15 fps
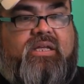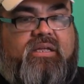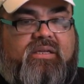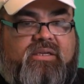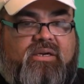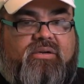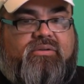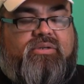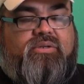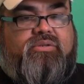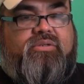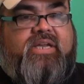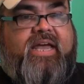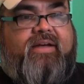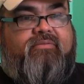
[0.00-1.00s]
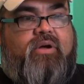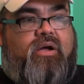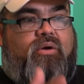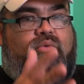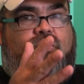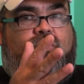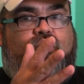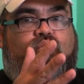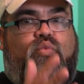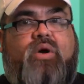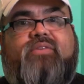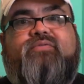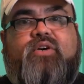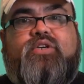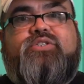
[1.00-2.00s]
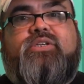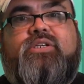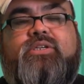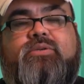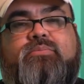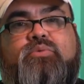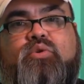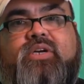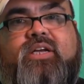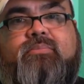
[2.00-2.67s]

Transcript: You know, you could have one version in the morning.